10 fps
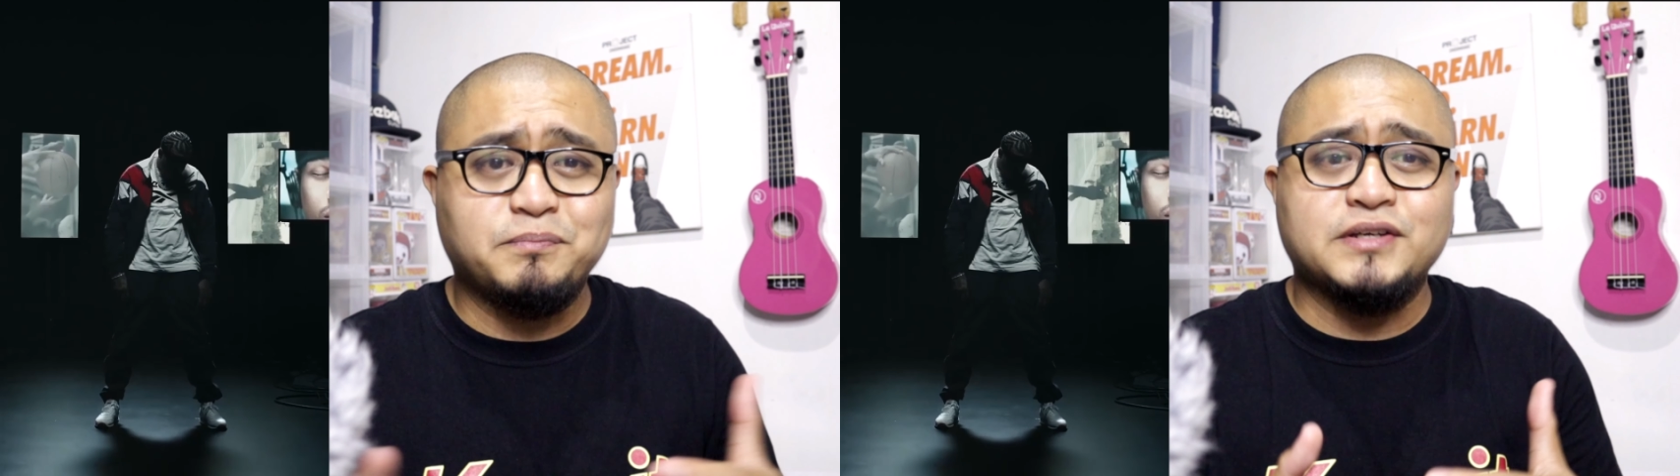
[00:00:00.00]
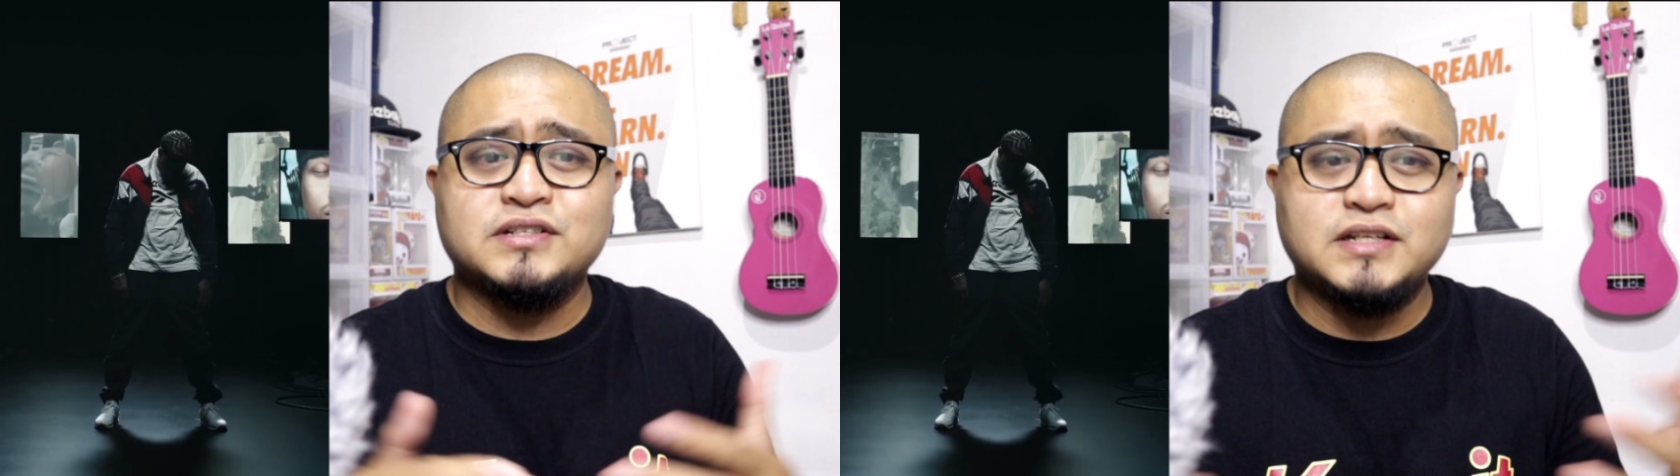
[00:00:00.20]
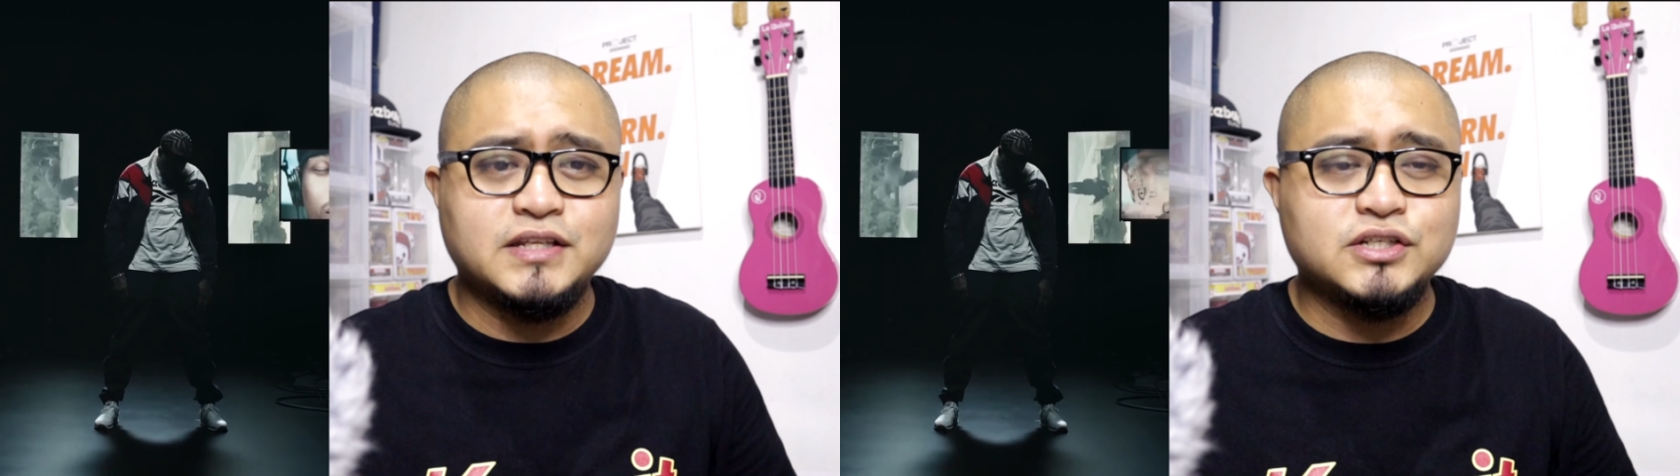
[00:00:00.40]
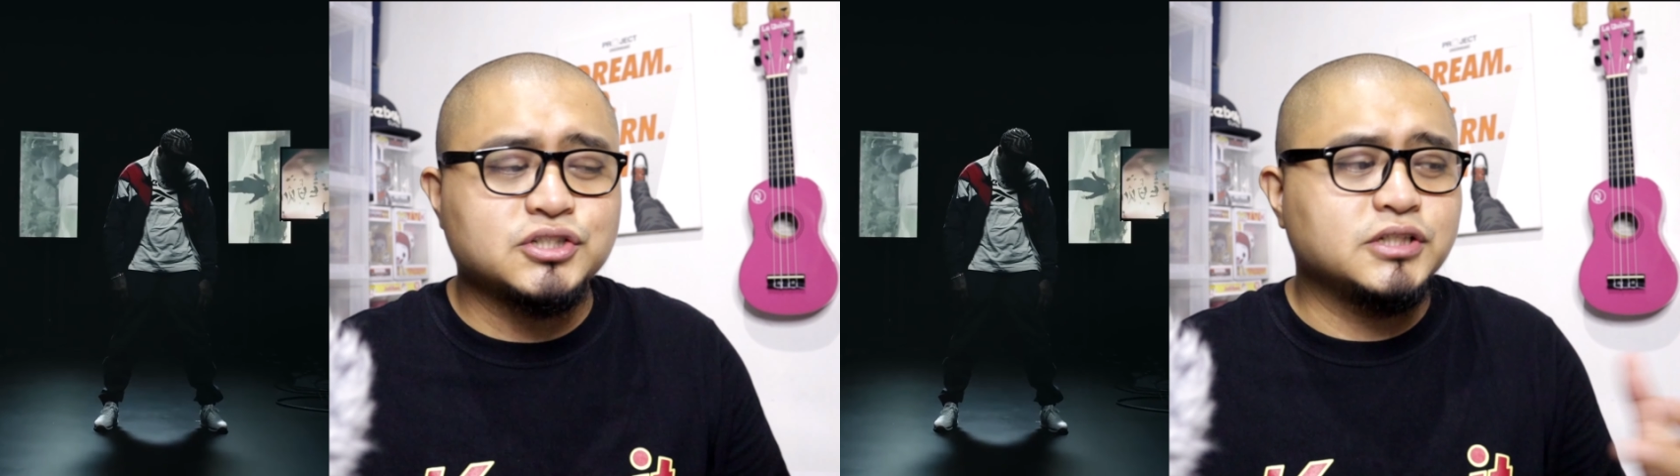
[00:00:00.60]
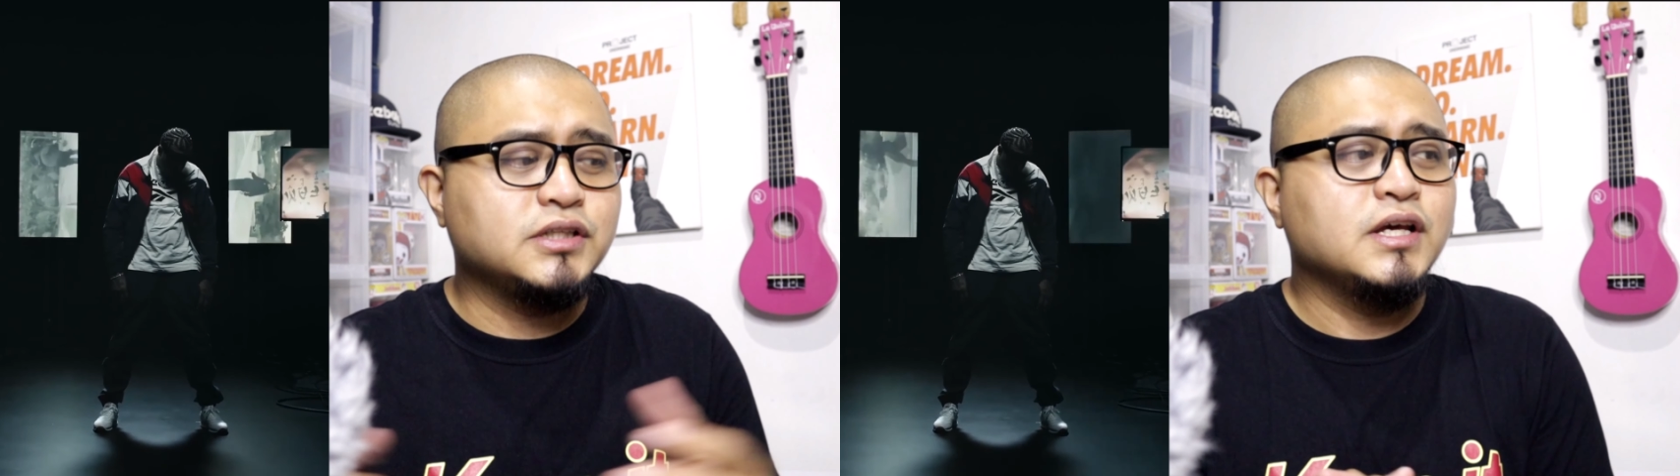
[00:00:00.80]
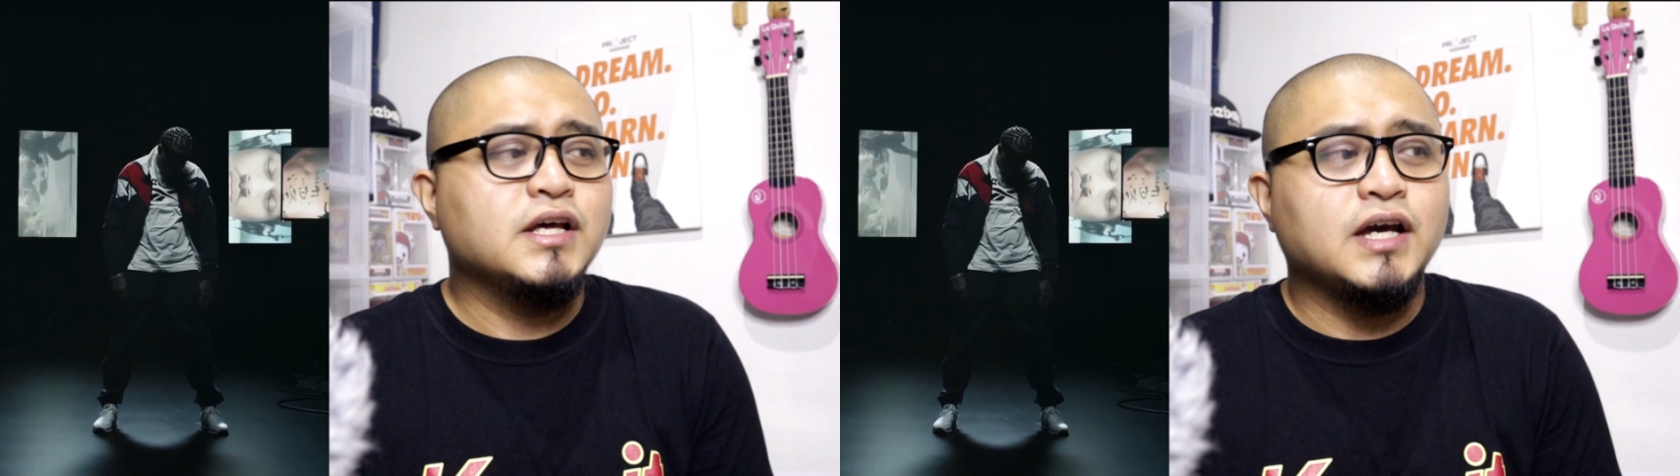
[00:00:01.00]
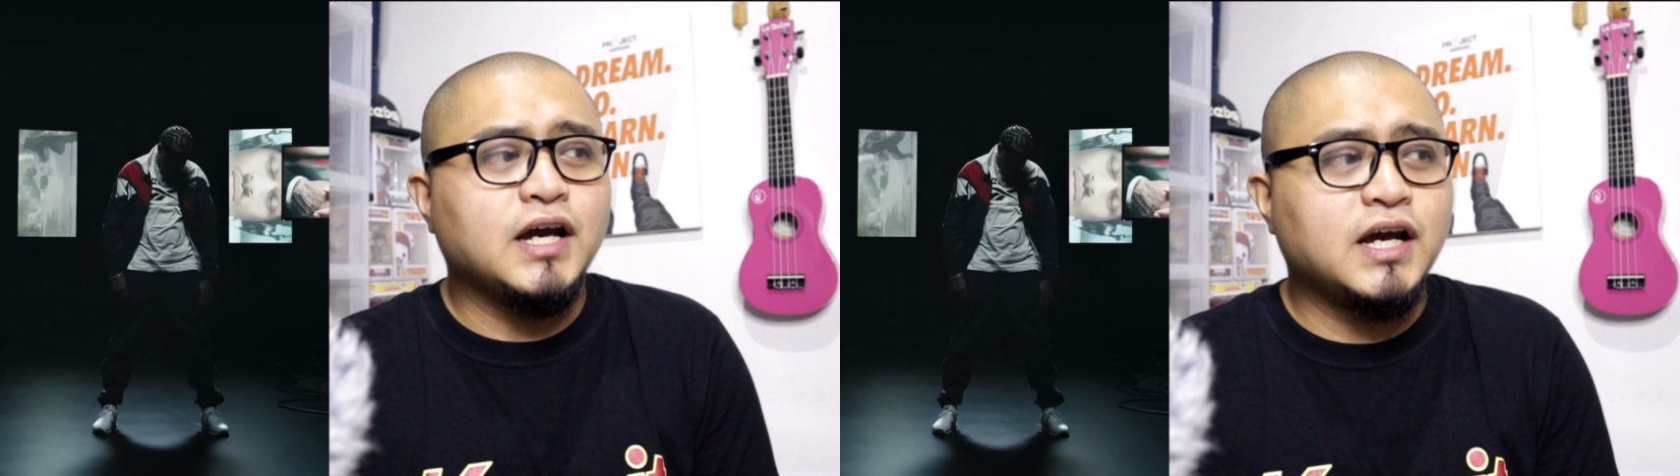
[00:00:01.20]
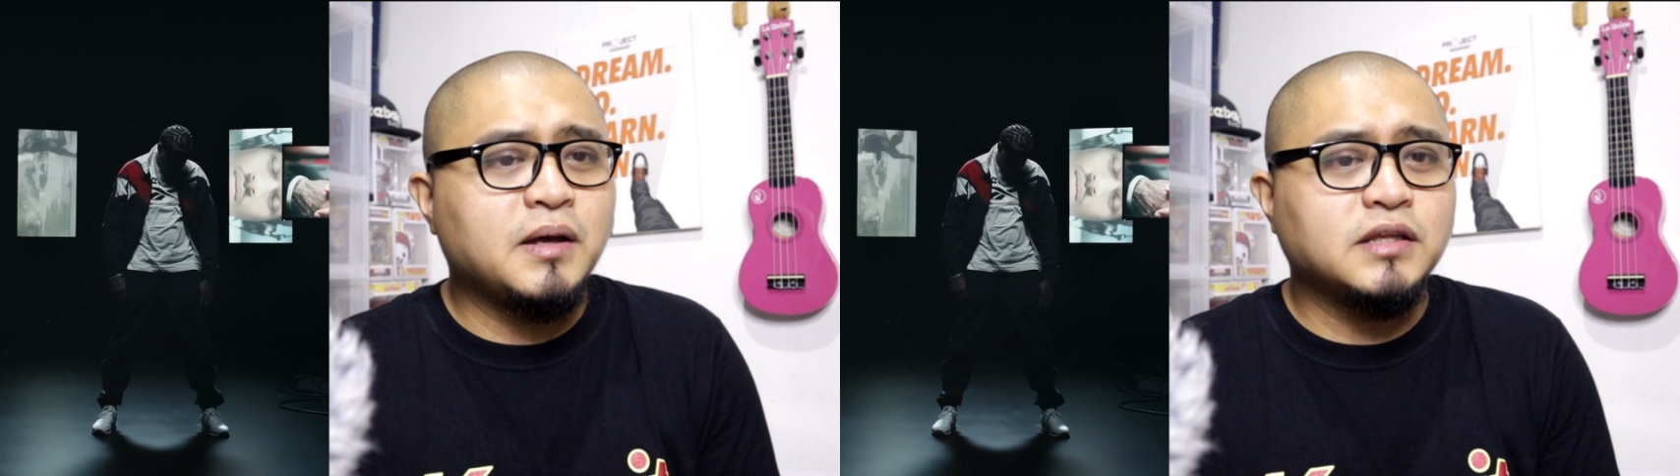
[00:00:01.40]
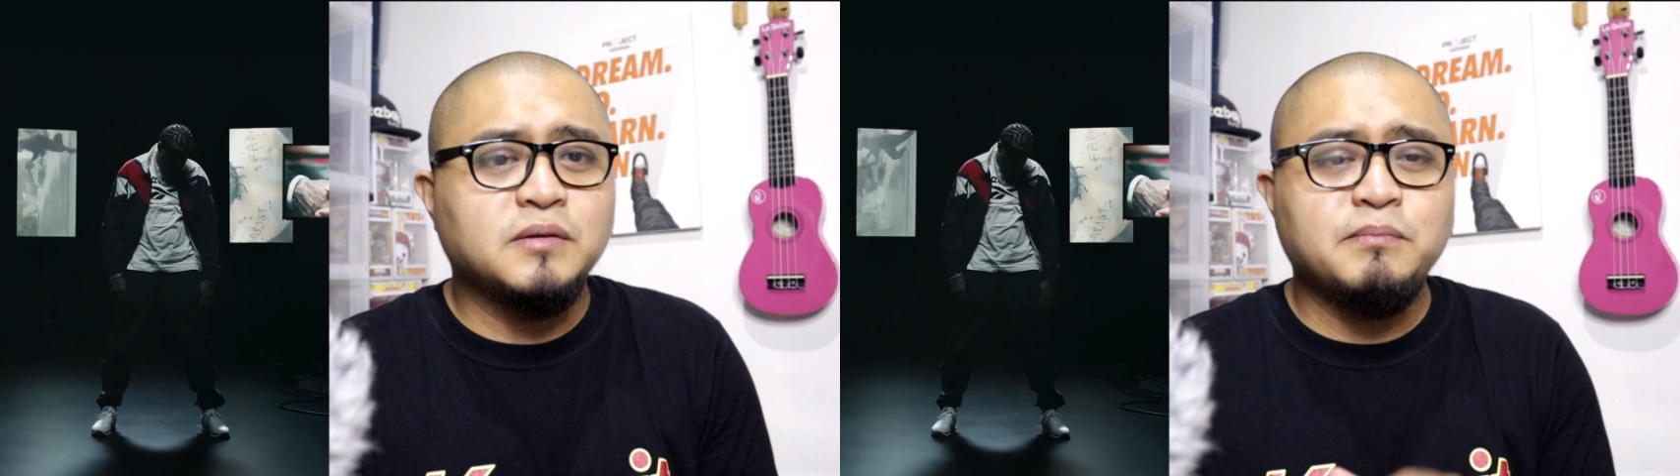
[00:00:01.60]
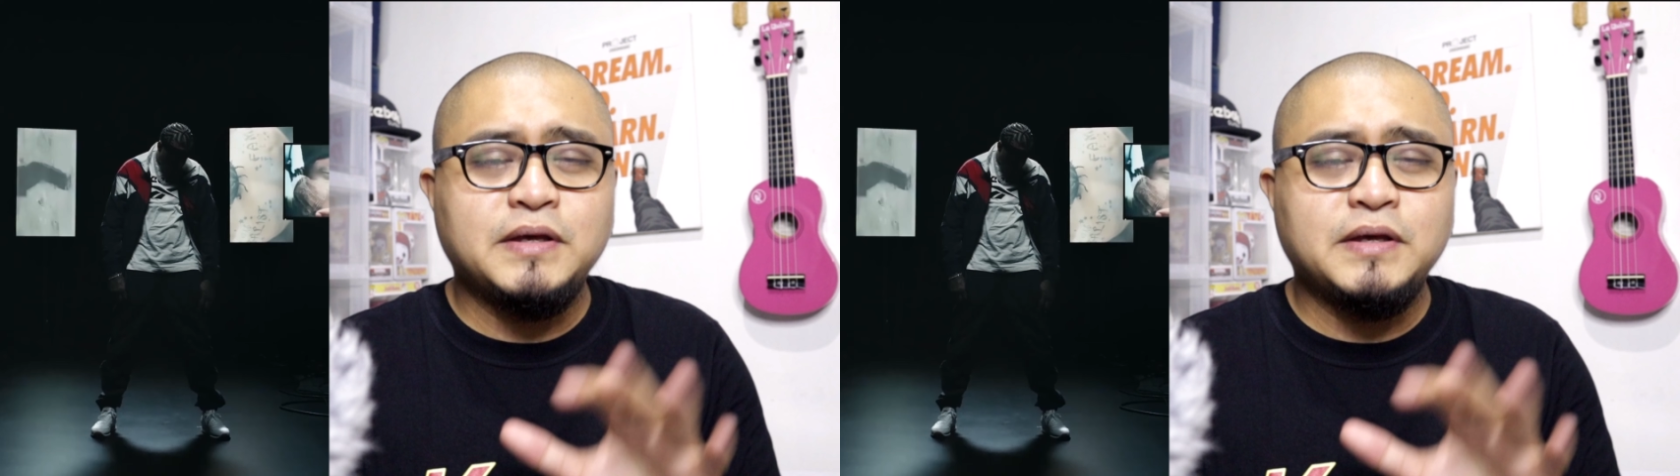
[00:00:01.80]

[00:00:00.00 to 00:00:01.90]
a special edition. The